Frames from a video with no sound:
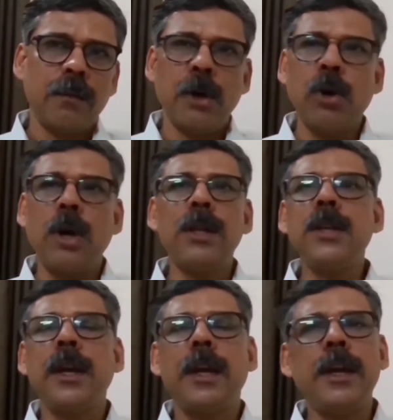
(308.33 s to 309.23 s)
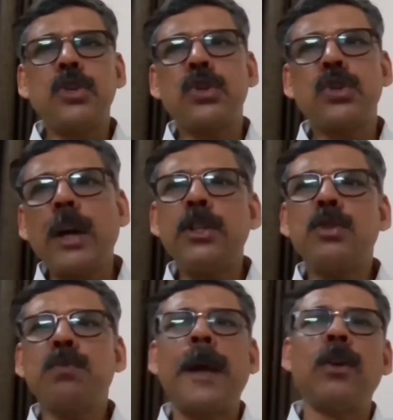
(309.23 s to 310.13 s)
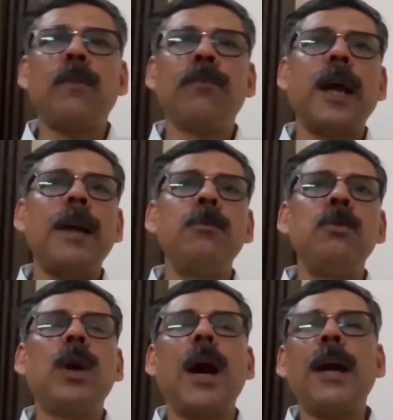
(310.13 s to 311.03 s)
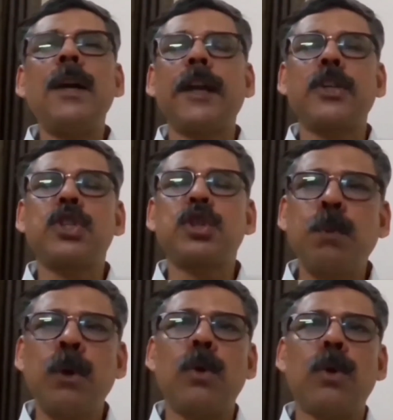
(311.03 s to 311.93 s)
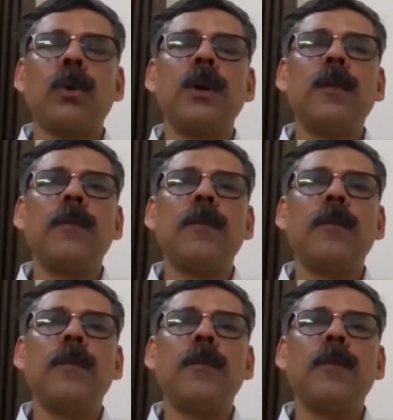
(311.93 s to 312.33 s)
because in the shortest span of time, you can't explore